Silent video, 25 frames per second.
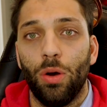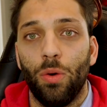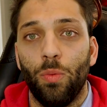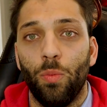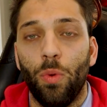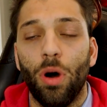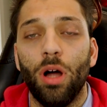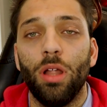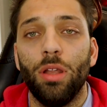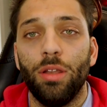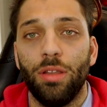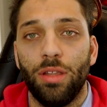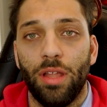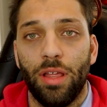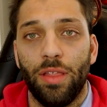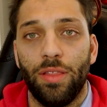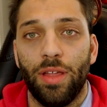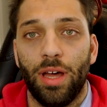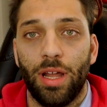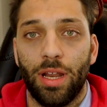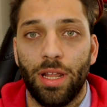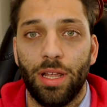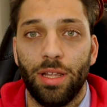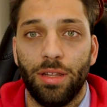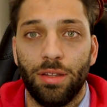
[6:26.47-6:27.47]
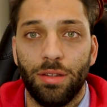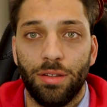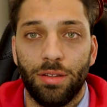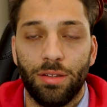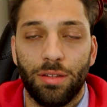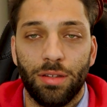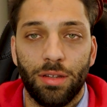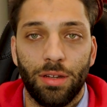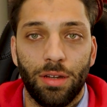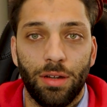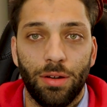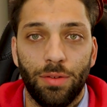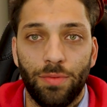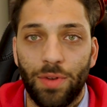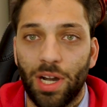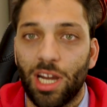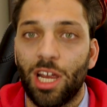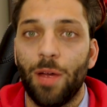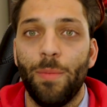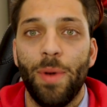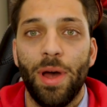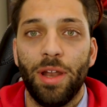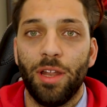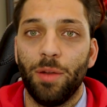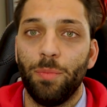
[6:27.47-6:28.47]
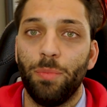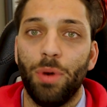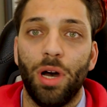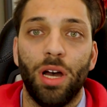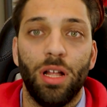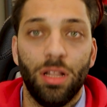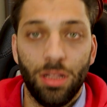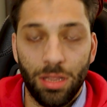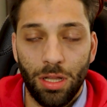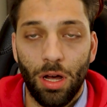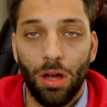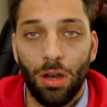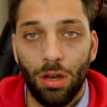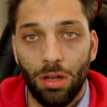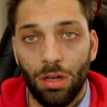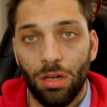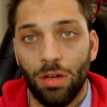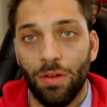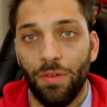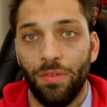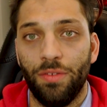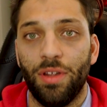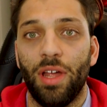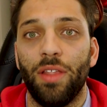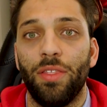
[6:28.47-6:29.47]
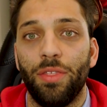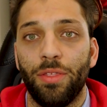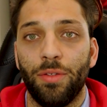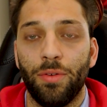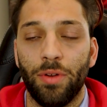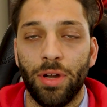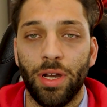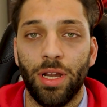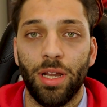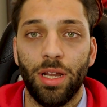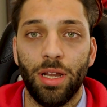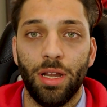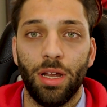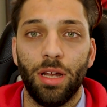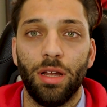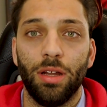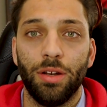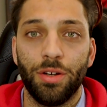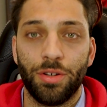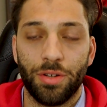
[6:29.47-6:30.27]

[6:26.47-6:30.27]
One that is recommended by a lot of Z3